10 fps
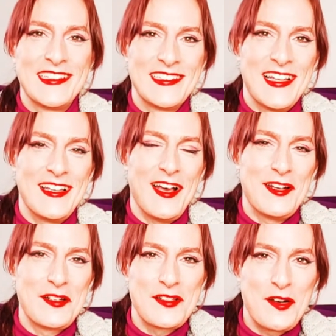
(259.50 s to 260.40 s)
that
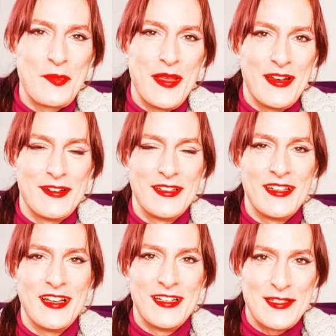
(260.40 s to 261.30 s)
others are better
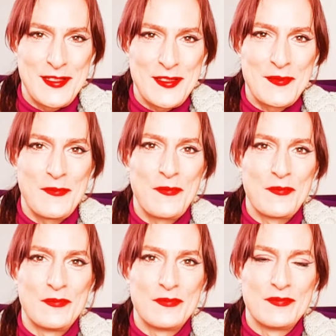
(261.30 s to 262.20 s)
than us.
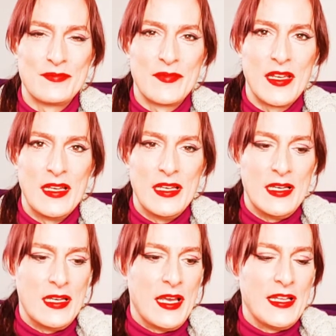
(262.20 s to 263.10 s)

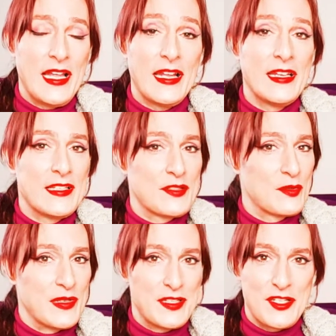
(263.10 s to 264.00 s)
And that needs to
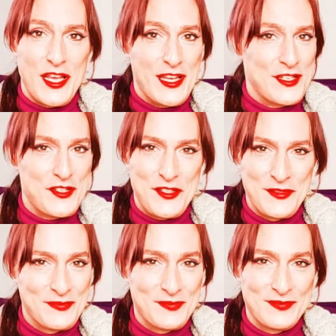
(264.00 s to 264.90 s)
be changed,
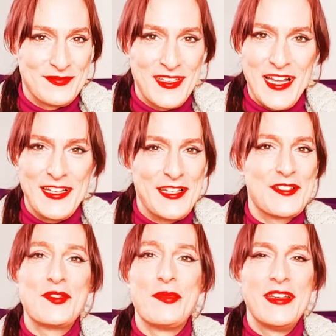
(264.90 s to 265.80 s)
that
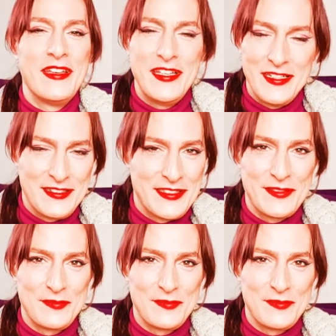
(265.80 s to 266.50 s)
needs to be healed.